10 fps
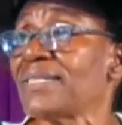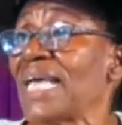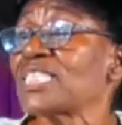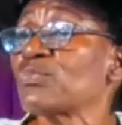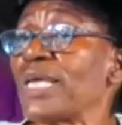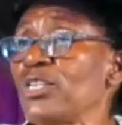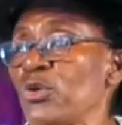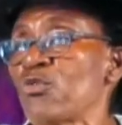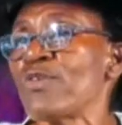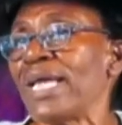that's when
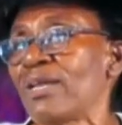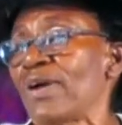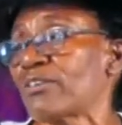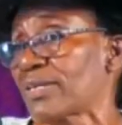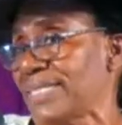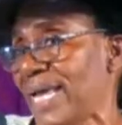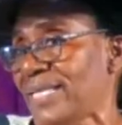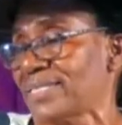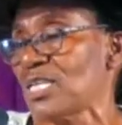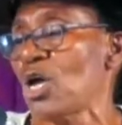you really
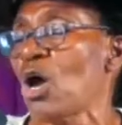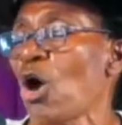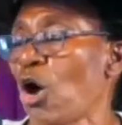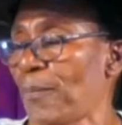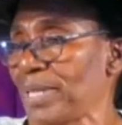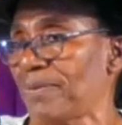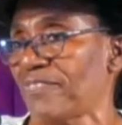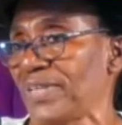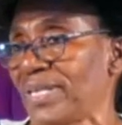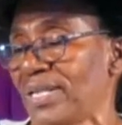recognize how
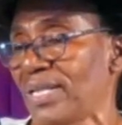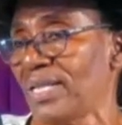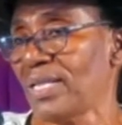people feel.